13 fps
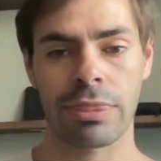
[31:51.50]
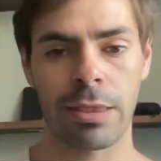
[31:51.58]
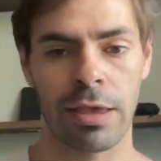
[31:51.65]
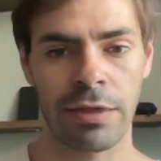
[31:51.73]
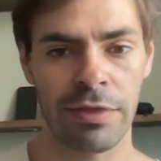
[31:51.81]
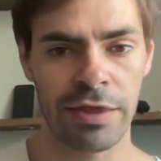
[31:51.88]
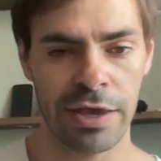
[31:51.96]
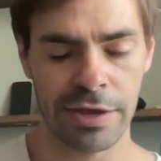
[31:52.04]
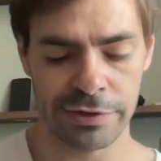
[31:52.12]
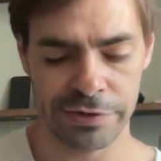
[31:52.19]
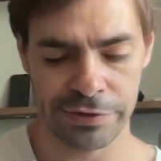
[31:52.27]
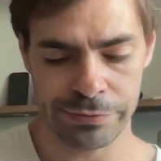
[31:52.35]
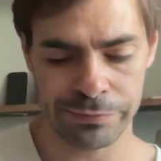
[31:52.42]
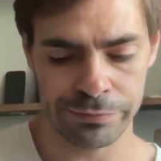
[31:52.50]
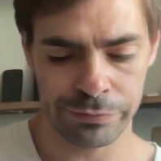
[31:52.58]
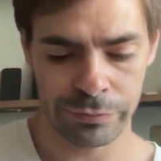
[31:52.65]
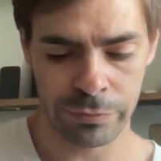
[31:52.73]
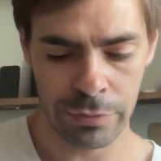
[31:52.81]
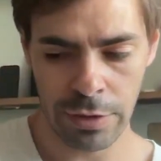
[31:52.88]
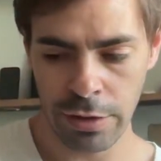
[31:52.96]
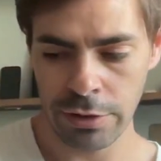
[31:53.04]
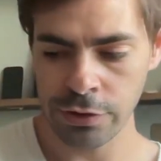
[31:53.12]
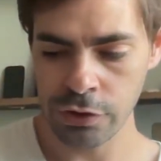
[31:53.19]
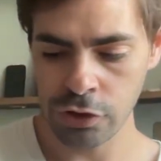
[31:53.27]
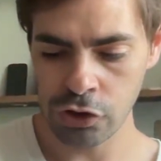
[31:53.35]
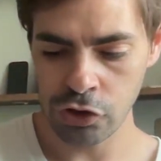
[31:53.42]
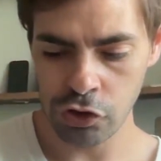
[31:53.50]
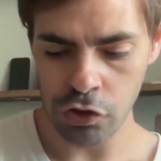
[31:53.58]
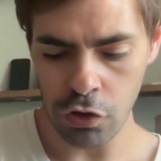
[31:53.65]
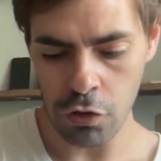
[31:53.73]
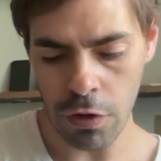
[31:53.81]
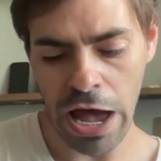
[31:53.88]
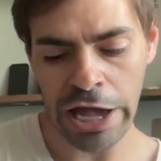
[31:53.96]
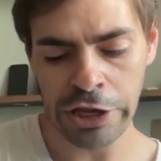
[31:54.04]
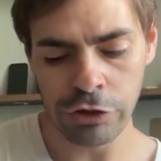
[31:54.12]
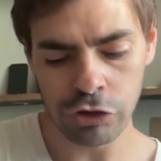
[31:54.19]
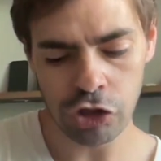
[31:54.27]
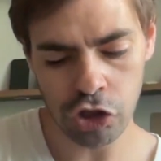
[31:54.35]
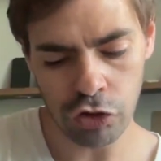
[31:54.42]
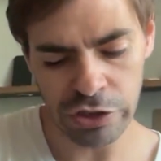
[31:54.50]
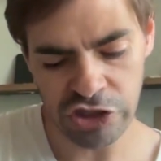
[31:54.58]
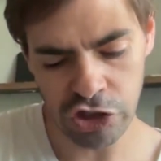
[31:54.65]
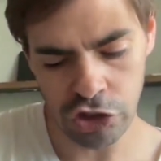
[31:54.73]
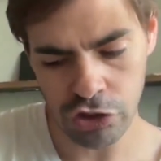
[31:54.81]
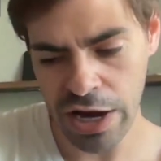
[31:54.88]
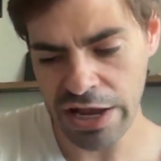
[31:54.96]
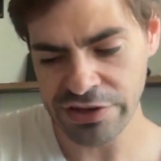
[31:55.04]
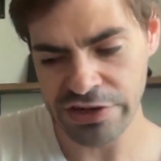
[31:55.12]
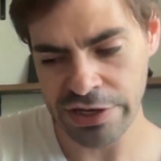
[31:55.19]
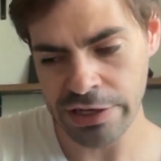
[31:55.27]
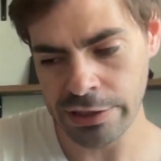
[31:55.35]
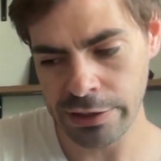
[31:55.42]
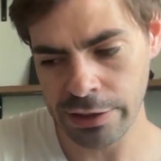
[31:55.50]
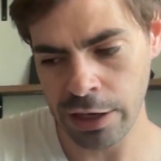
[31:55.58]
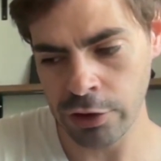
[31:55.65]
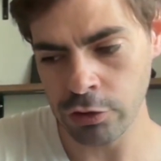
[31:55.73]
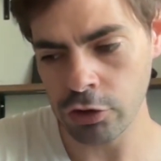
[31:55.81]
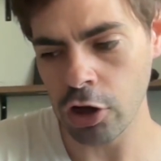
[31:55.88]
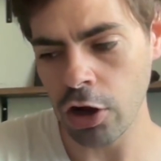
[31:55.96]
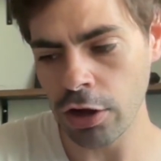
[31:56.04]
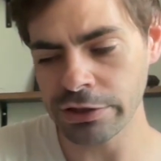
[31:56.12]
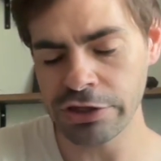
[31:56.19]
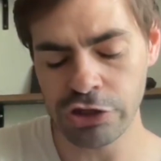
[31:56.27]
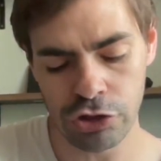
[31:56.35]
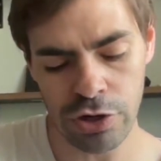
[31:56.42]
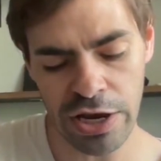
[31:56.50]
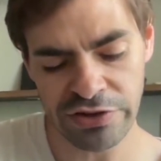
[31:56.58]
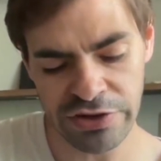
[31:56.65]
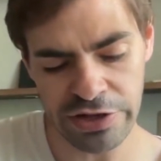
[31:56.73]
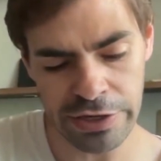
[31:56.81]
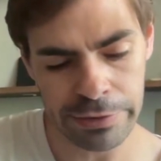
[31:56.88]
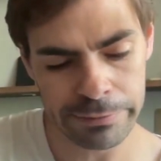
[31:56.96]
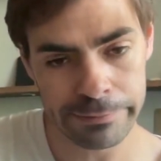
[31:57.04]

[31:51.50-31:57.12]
this. So a good shooting strategy, a good content strategy,